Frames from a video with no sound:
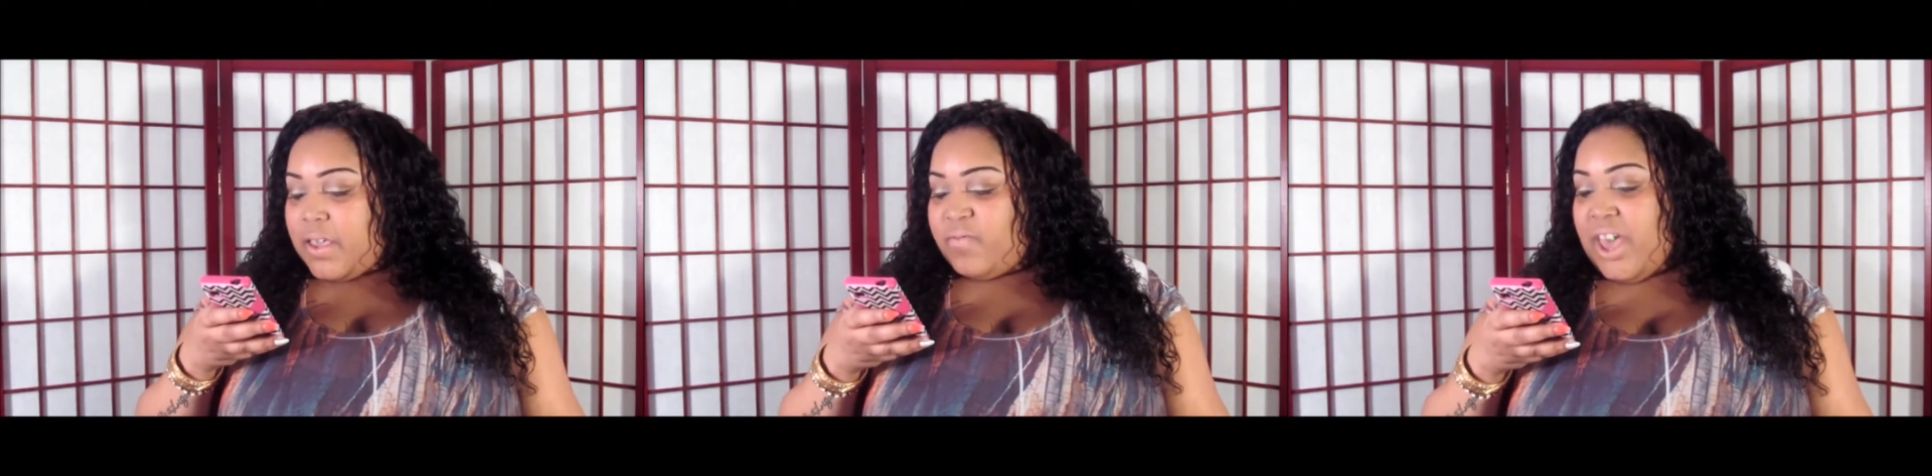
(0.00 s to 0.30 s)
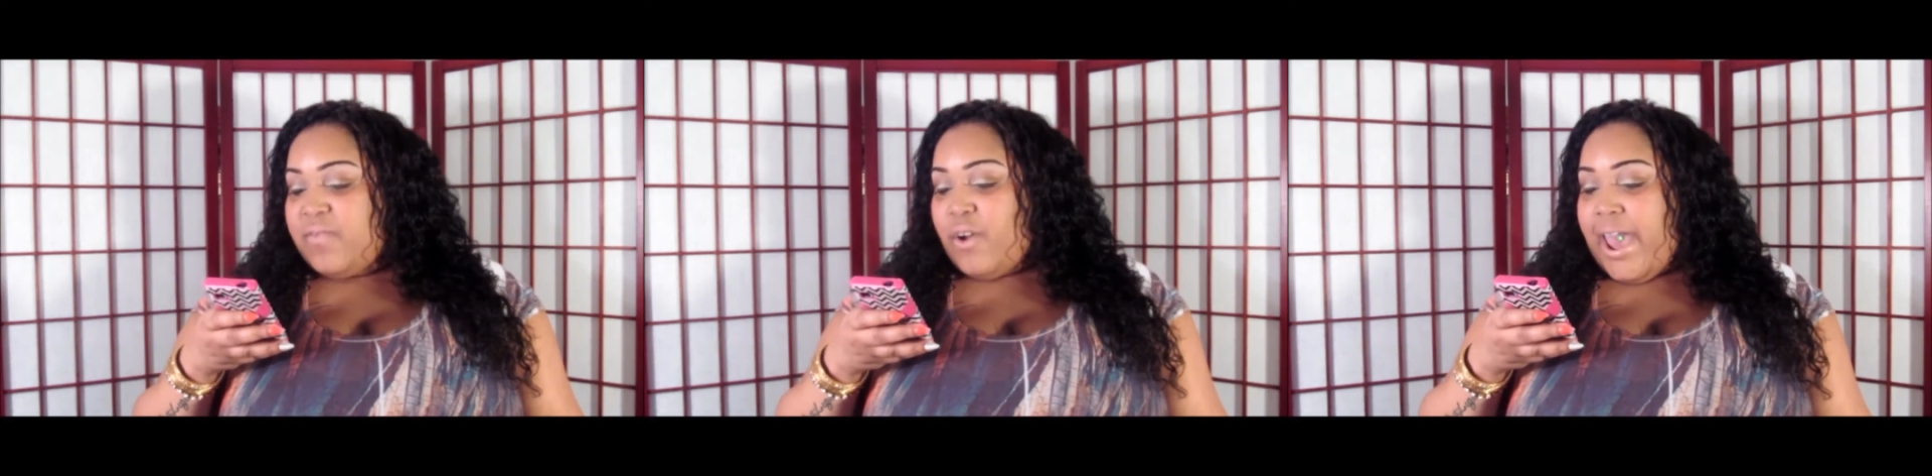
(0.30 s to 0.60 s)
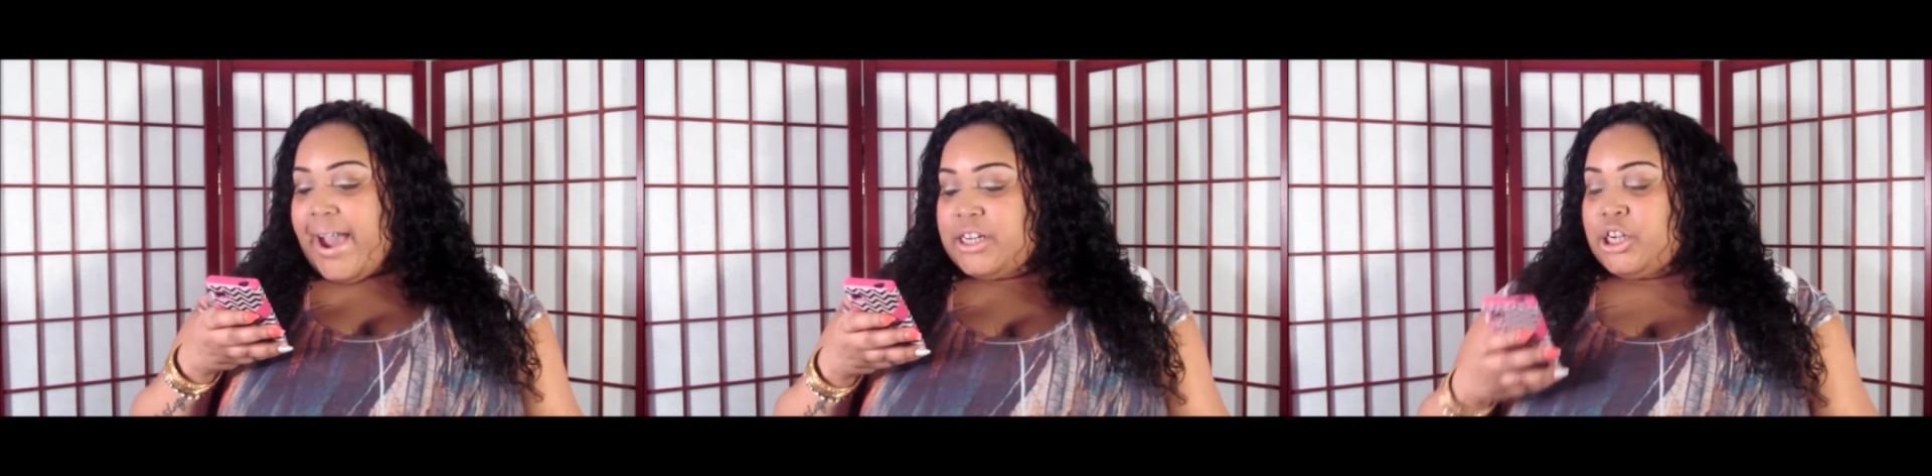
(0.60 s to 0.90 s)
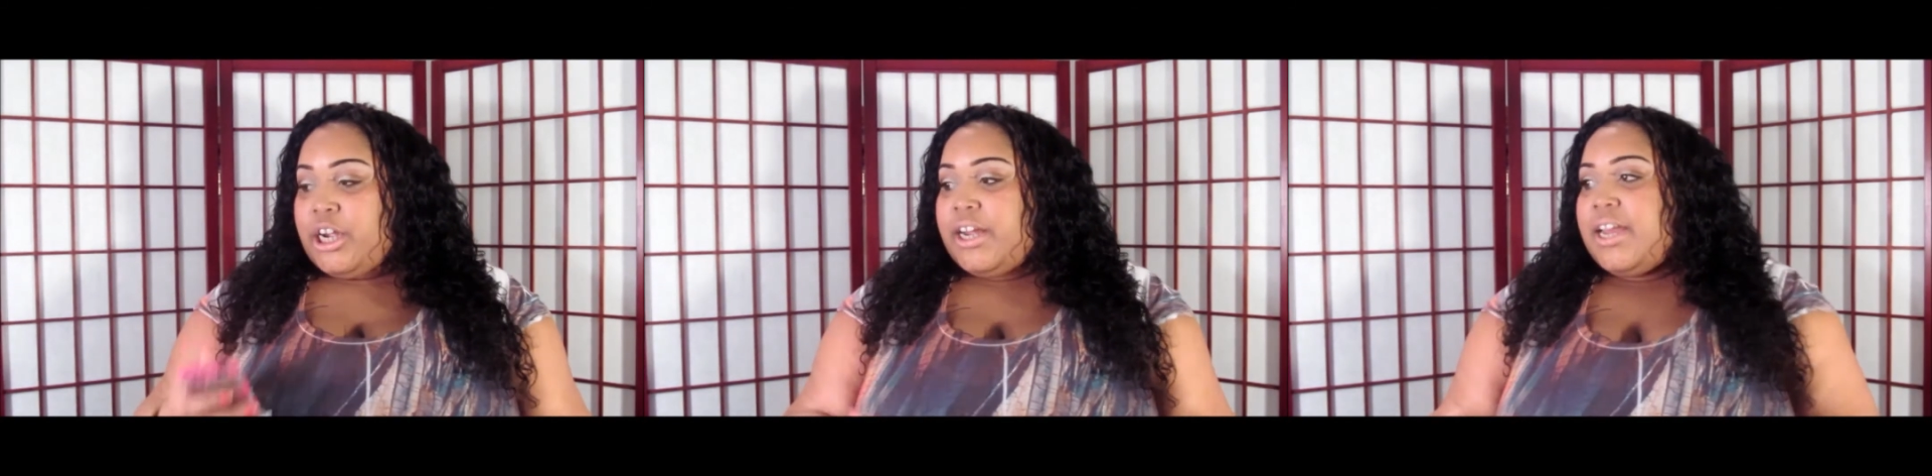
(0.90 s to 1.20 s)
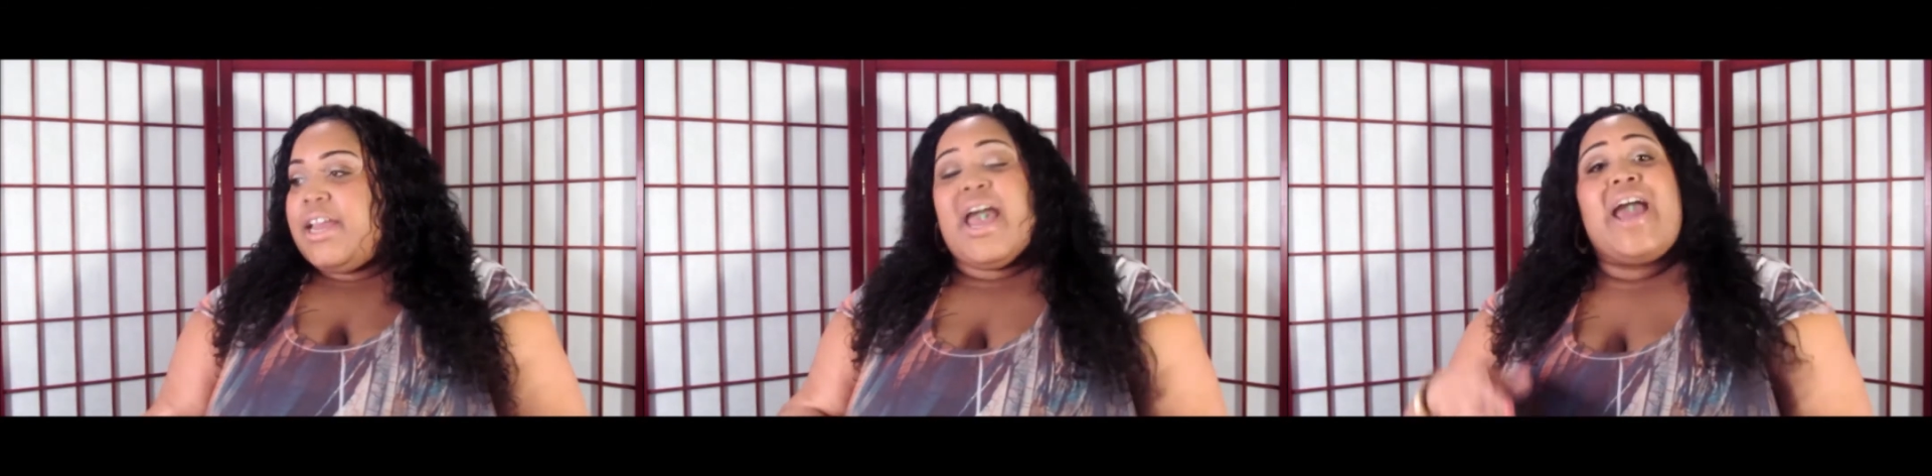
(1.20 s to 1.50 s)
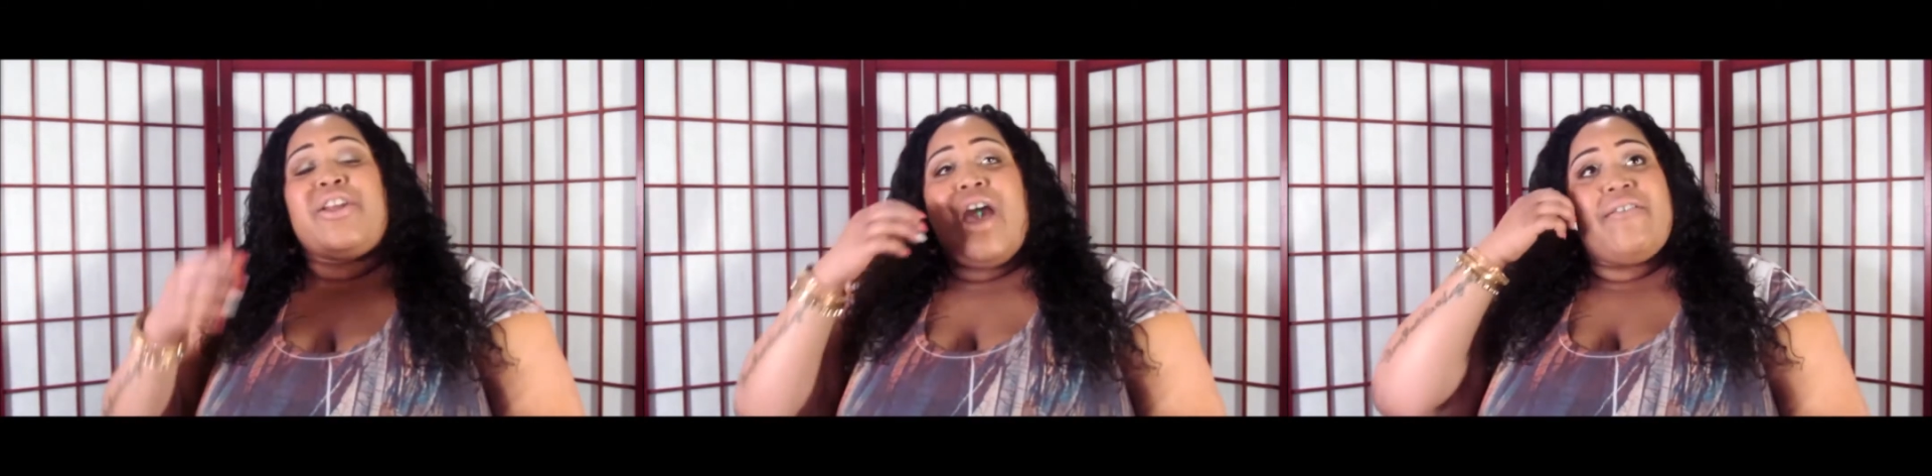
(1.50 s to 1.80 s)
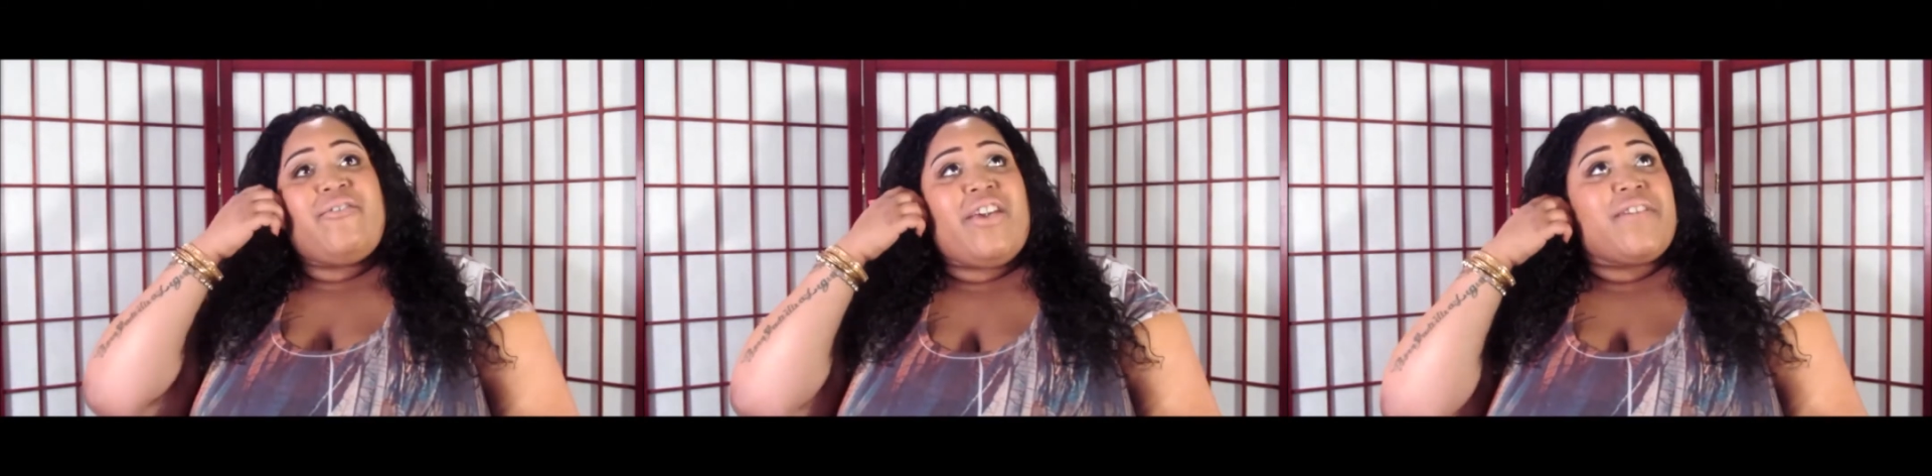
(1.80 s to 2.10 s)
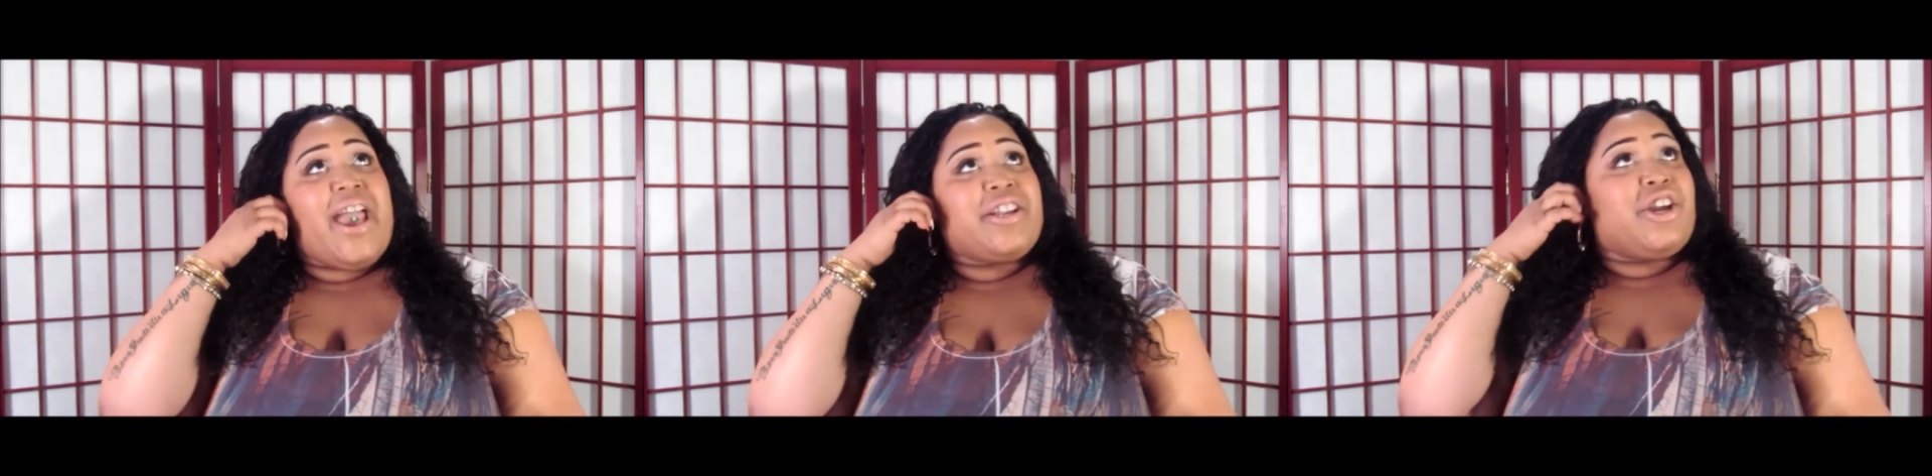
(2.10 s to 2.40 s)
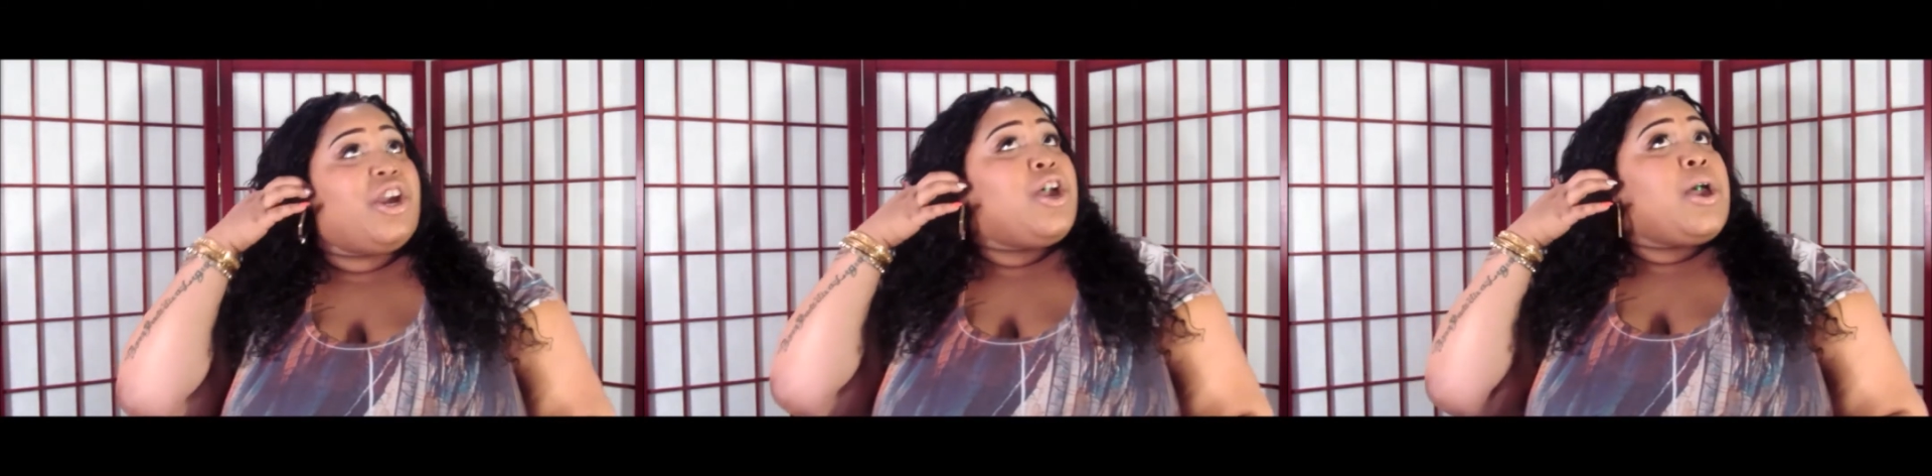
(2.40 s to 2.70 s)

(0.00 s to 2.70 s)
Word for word: Favorite actor: I don't have a favorite actor,